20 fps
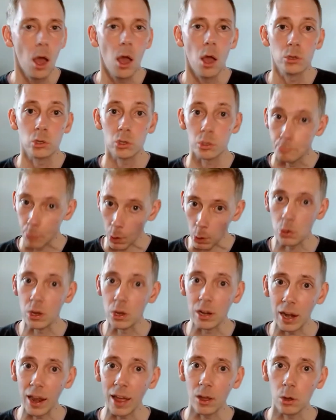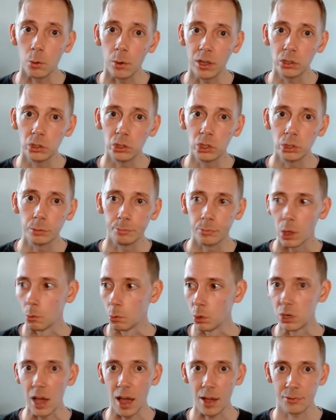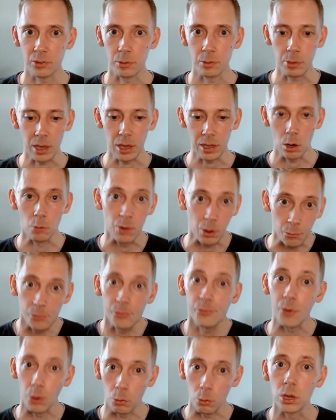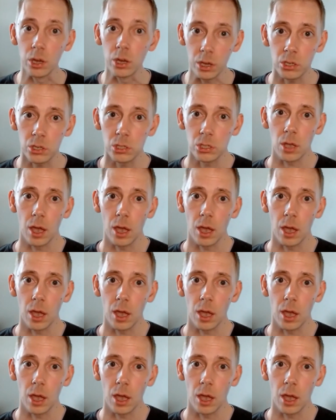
spoken language would have to be a real focus,